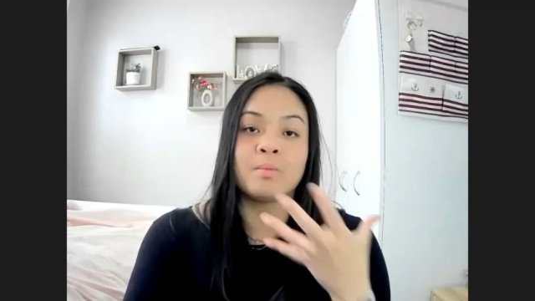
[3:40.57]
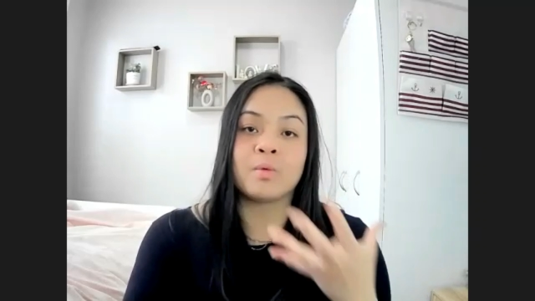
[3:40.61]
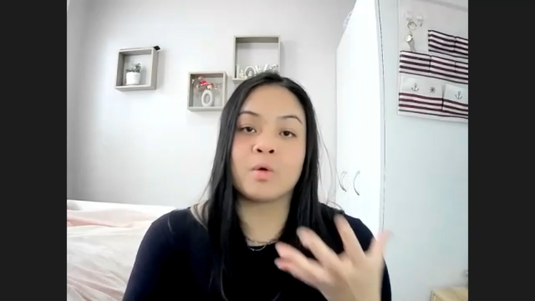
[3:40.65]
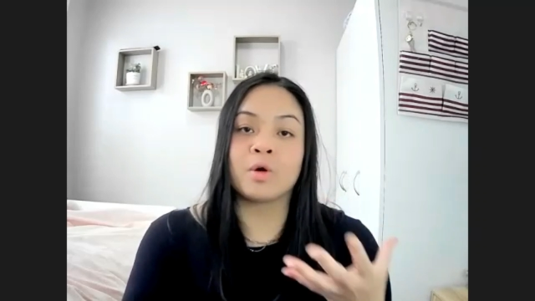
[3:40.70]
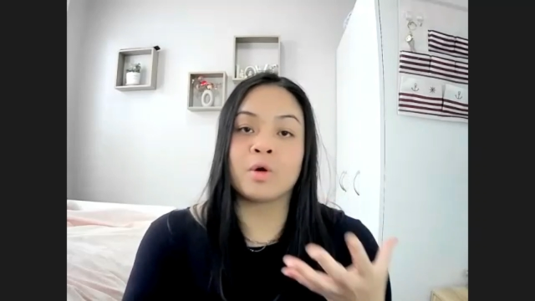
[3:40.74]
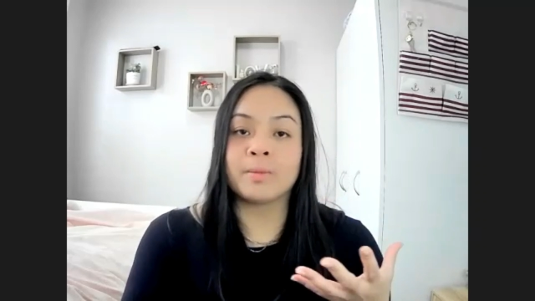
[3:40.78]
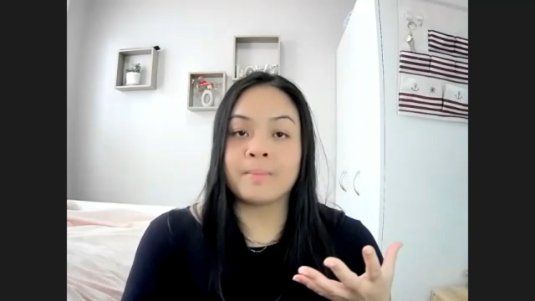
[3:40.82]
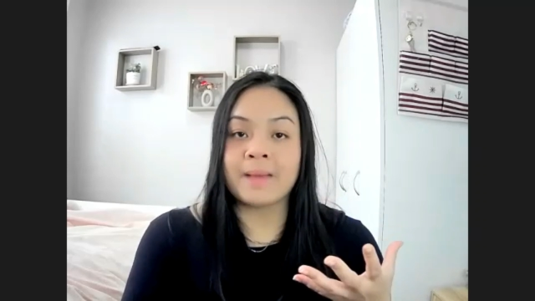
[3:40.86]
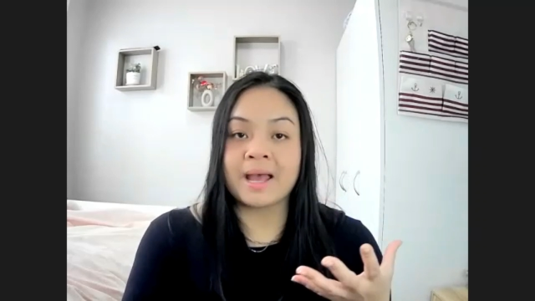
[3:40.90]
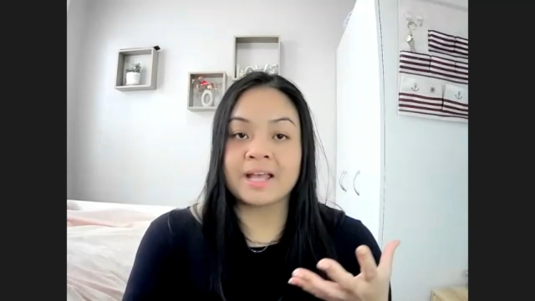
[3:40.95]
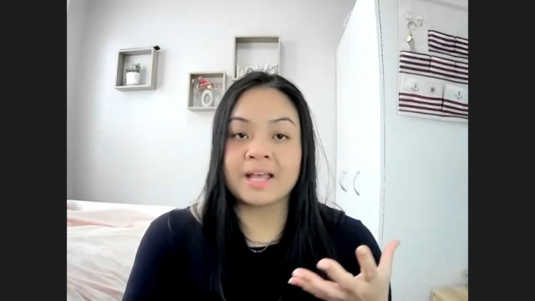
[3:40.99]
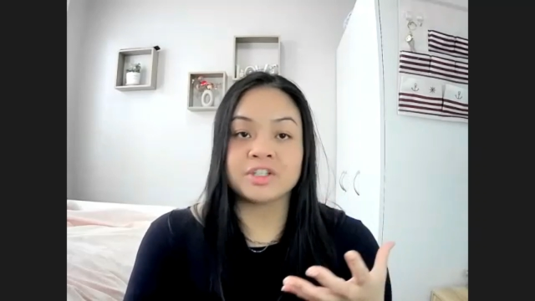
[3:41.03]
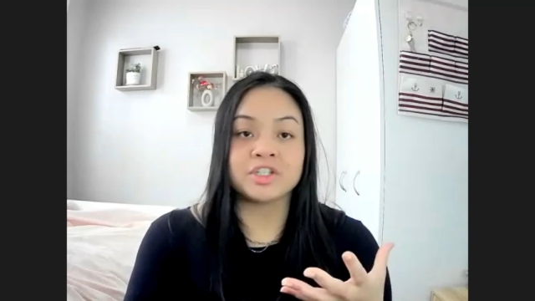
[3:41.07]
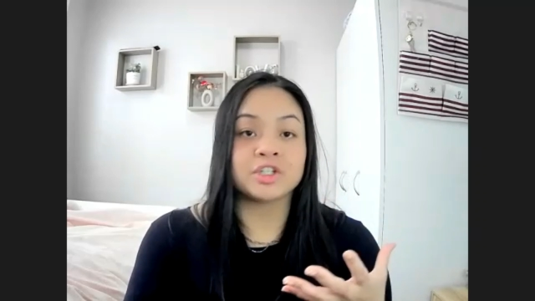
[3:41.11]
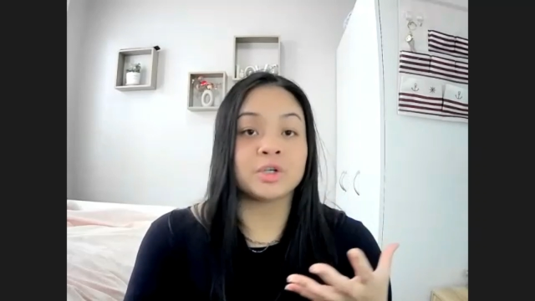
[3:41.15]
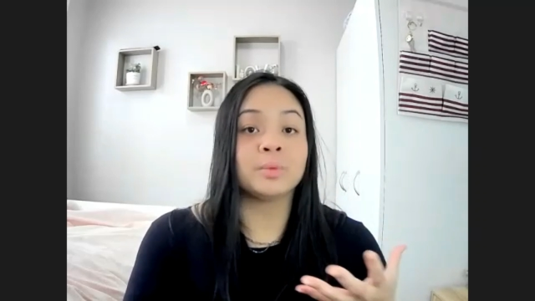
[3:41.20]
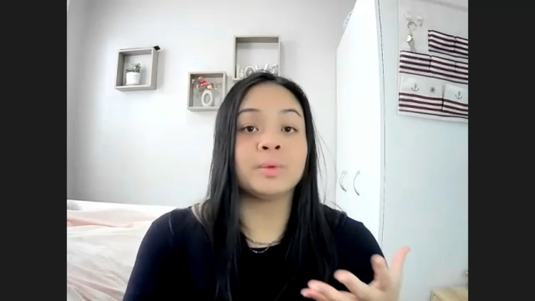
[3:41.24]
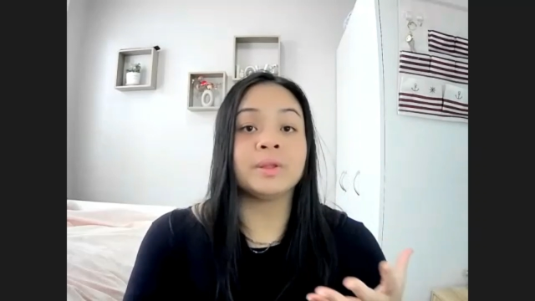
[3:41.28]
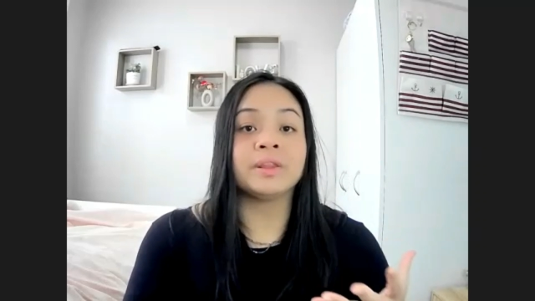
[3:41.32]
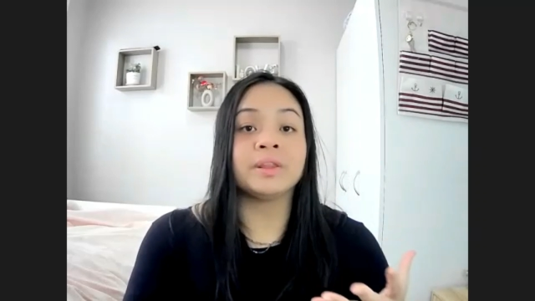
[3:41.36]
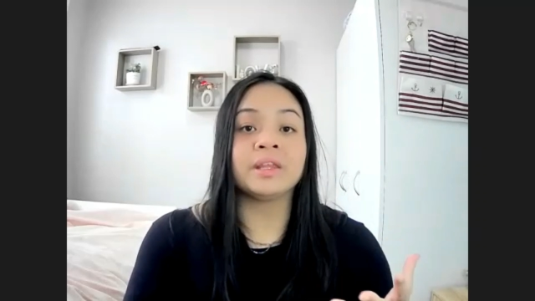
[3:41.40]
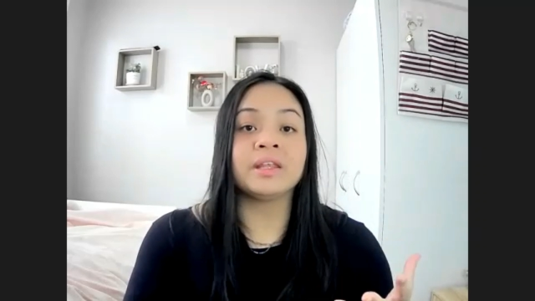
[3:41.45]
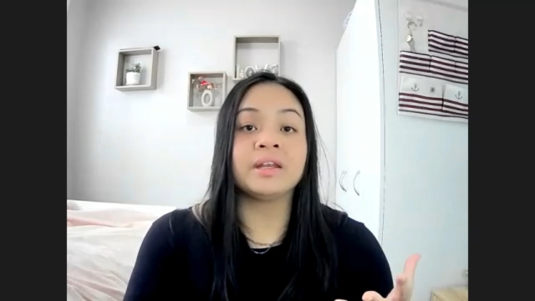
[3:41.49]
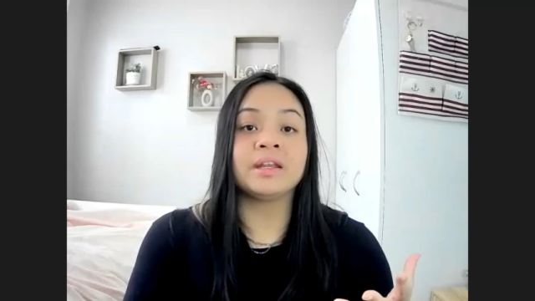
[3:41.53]
more
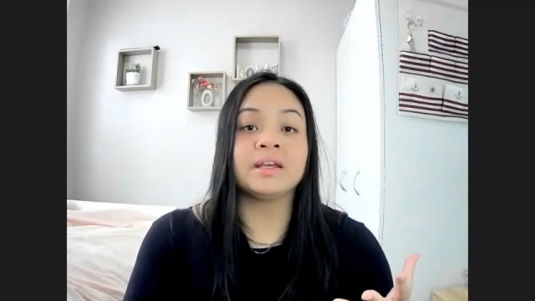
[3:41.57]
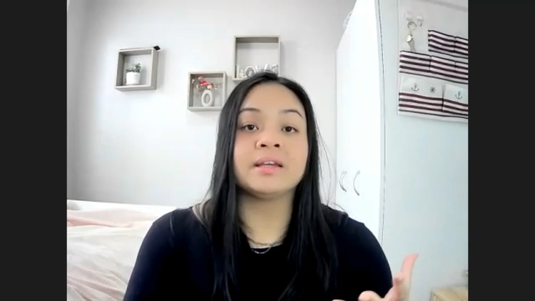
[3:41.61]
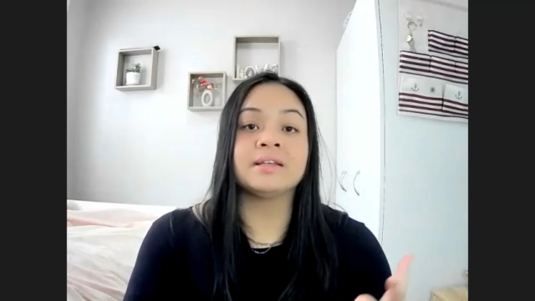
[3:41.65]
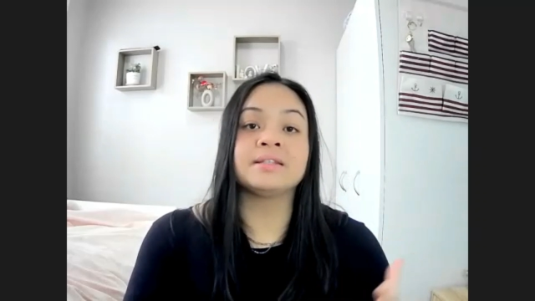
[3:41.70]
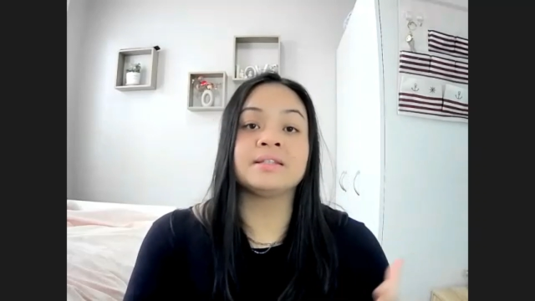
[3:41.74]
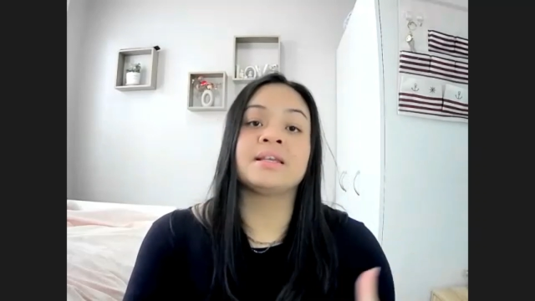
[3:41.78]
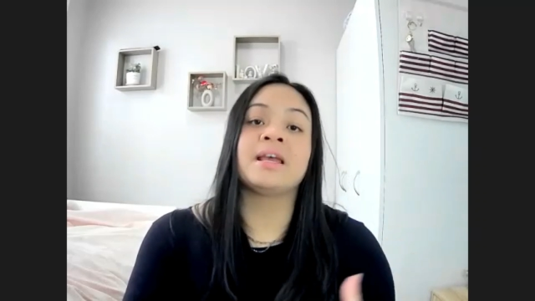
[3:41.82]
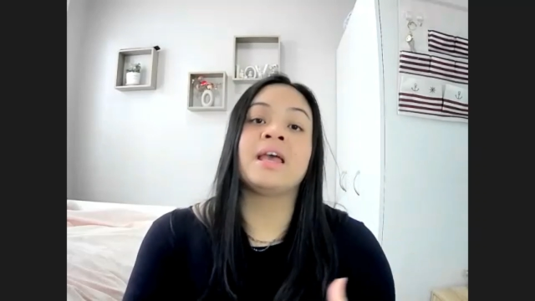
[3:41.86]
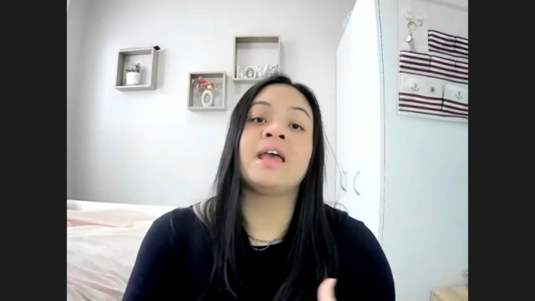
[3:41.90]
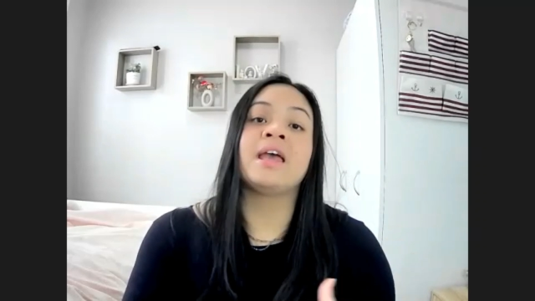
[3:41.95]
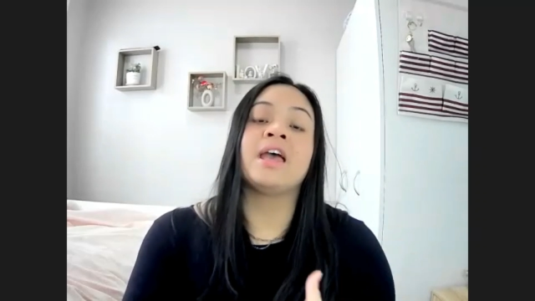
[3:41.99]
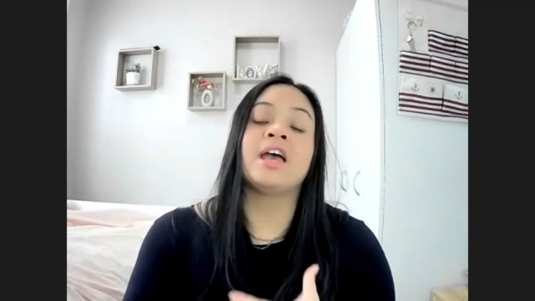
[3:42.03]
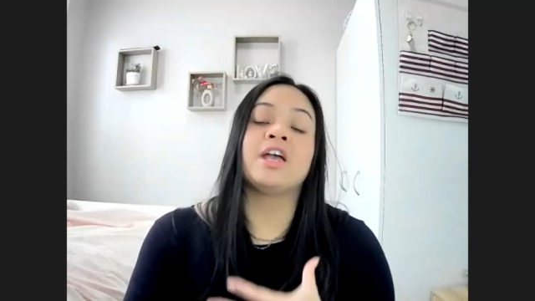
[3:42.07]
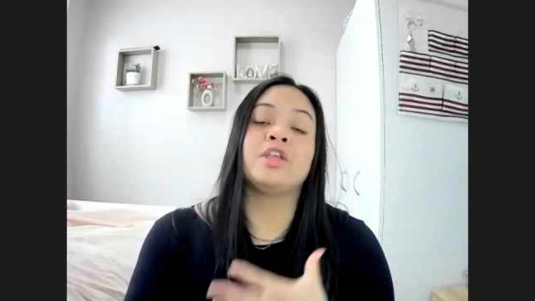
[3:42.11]
magic within it.